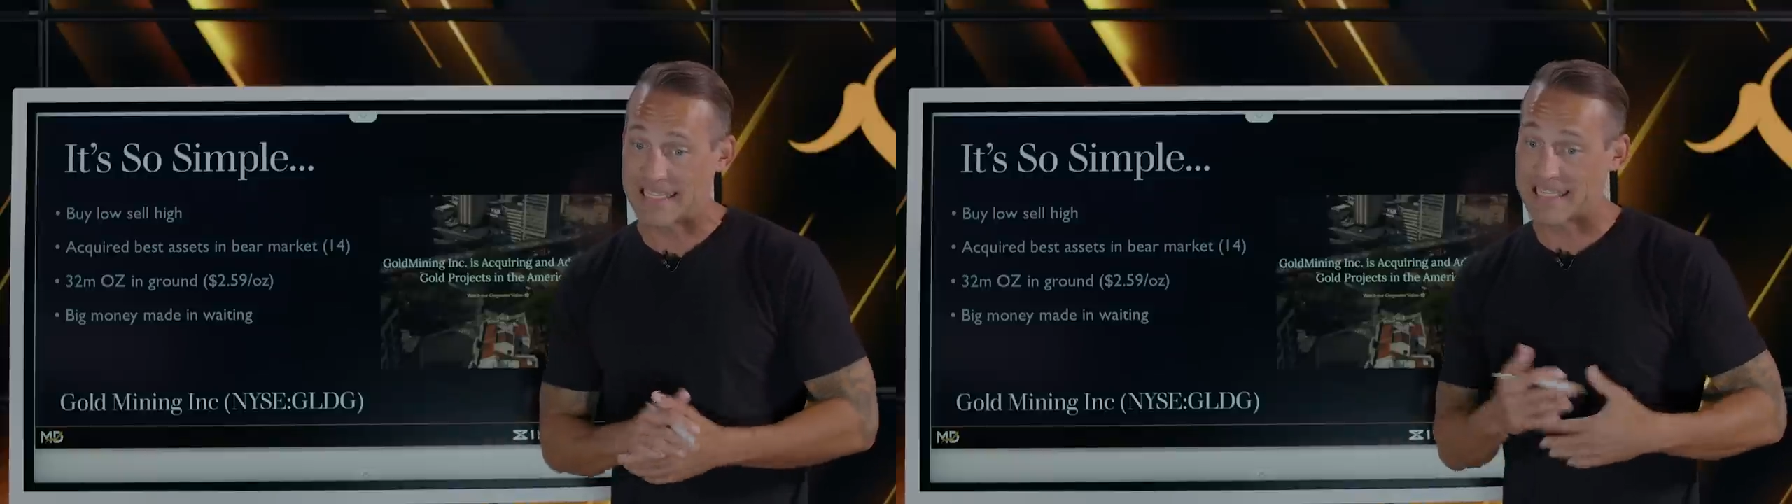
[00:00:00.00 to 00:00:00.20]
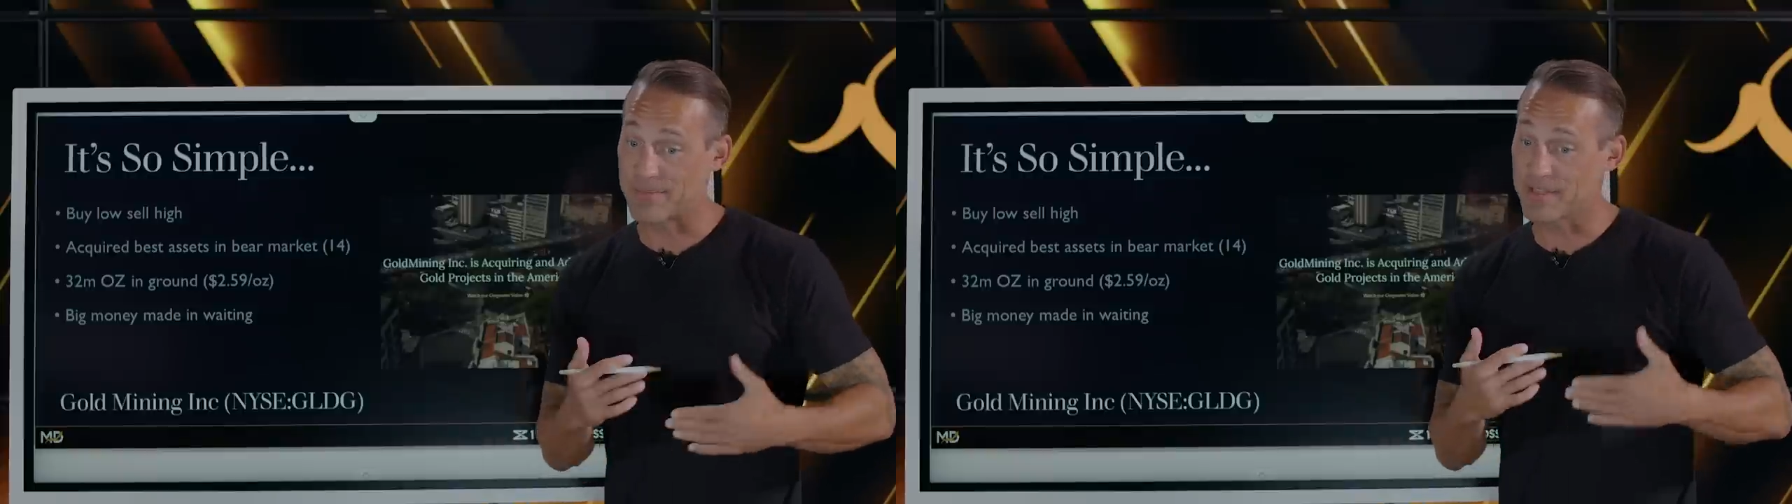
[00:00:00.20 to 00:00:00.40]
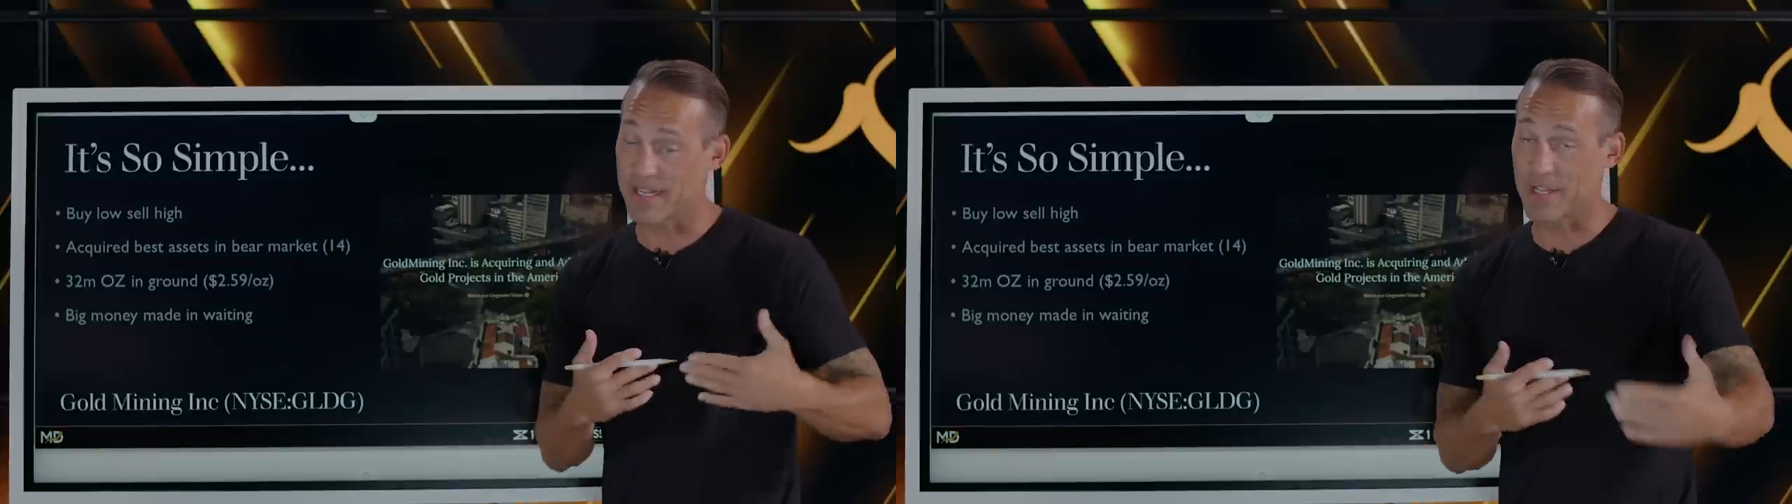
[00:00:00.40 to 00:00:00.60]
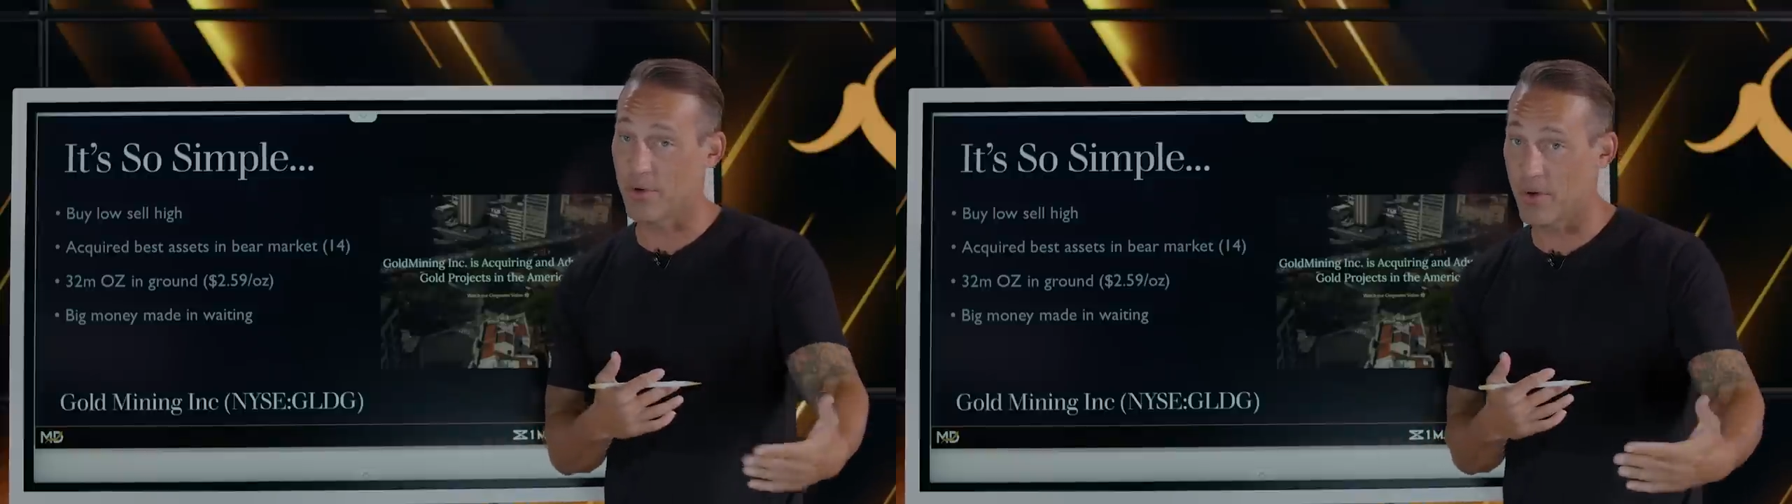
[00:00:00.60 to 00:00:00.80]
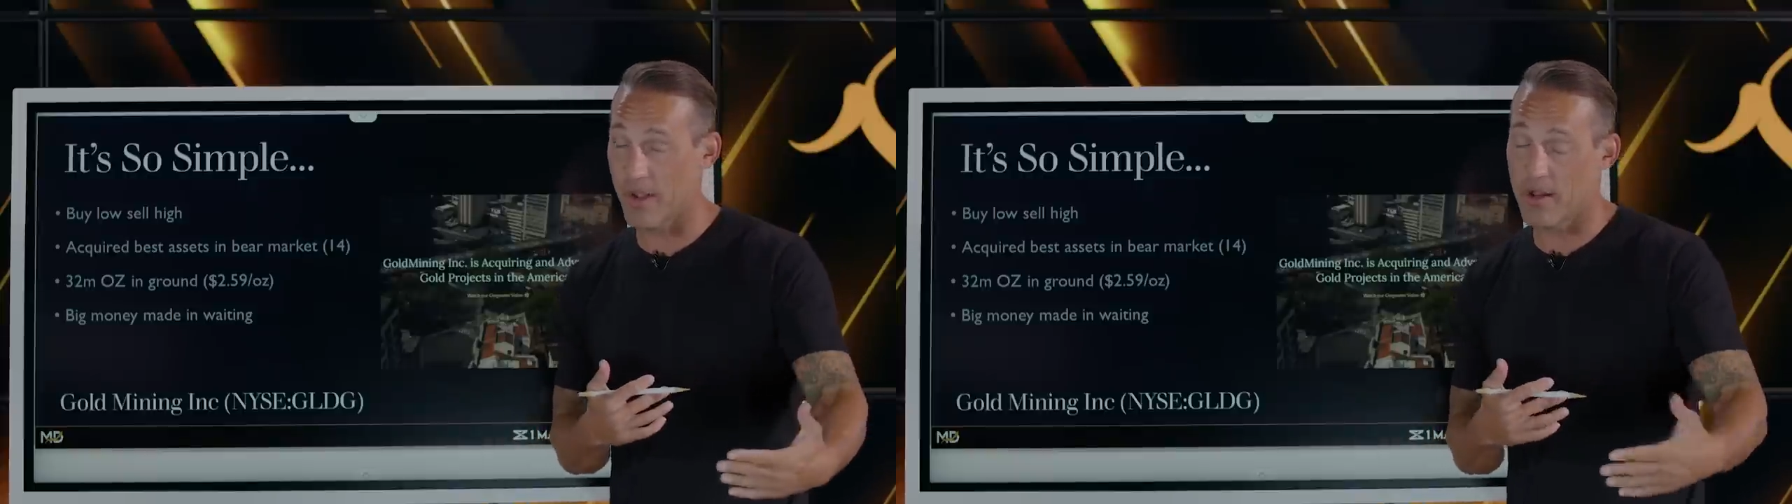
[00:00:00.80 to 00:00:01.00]
seems like the
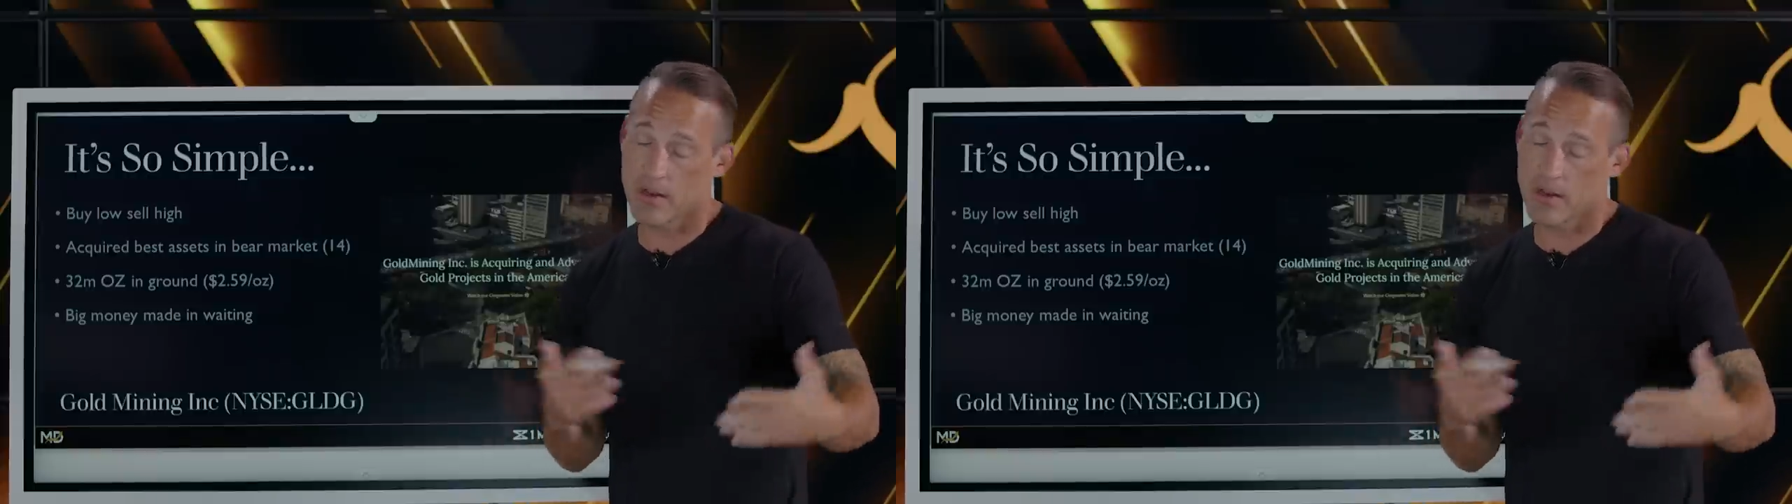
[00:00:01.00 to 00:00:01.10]
only way out.